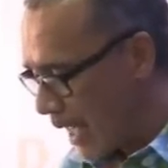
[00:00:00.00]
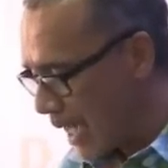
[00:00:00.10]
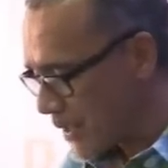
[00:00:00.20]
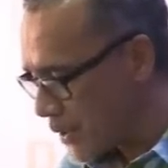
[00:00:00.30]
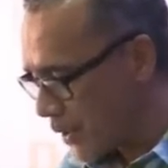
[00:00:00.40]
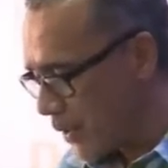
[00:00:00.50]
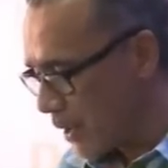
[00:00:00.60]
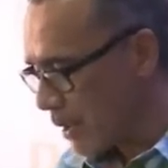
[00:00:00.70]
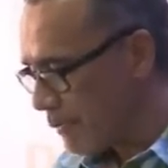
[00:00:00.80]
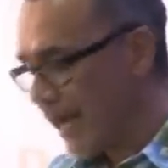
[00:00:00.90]
they are
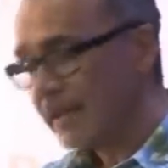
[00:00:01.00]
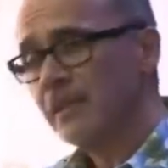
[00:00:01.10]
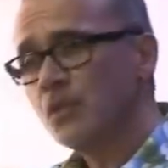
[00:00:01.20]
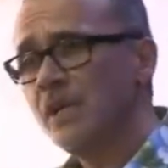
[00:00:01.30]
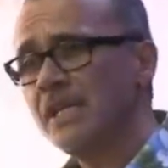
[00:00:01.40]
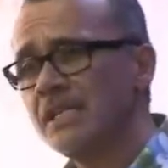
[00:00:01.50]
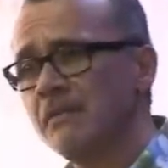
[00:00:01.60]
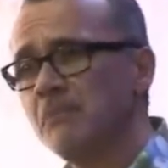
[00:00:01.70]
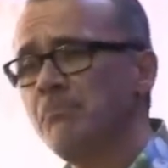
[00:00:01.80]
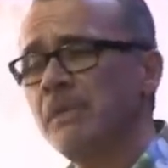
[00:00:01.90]
secured in the fact that
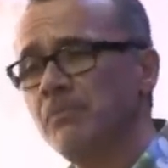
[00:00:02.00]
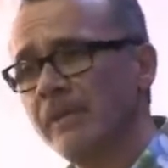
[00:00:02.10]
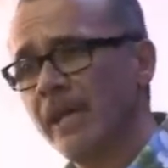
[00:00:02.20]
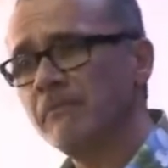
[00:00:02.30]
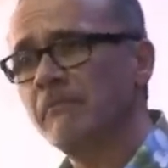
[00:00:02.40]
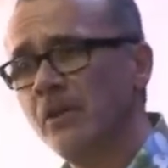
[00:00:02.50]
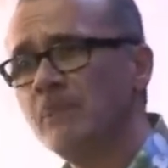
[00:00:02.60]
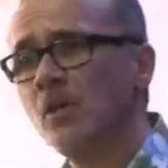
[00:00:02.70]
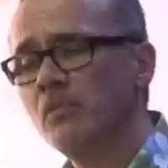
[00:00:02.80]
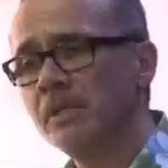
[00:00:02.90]
27 people that
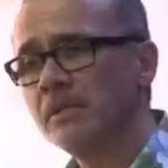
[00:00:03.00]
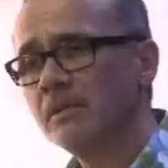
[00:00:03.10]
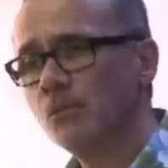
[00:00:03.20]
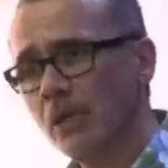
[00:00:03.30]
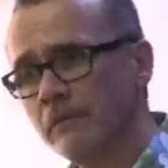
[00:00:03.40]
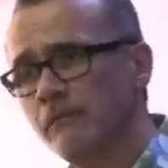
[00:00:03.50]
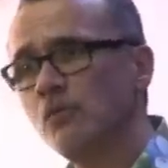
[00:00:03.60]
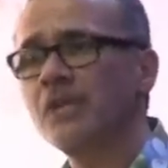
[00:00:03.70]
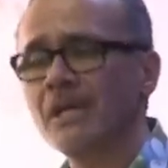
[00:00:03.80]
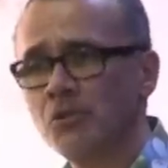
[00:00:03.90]
very moment will have a
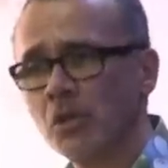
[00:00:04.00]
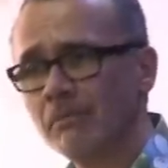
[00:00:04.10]
full-time